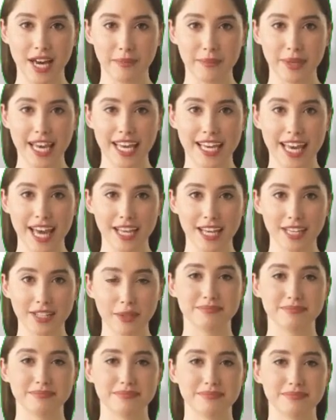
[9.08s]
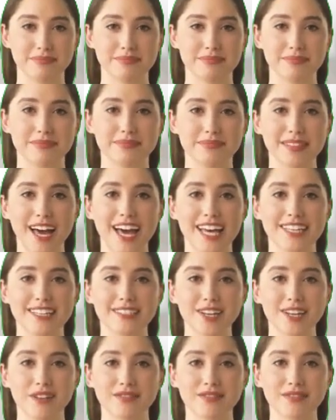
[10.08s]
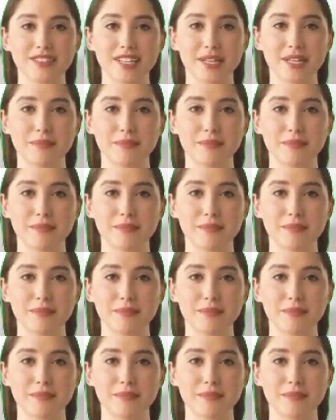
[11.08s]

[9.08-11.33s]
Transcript: the good accommodation. When making the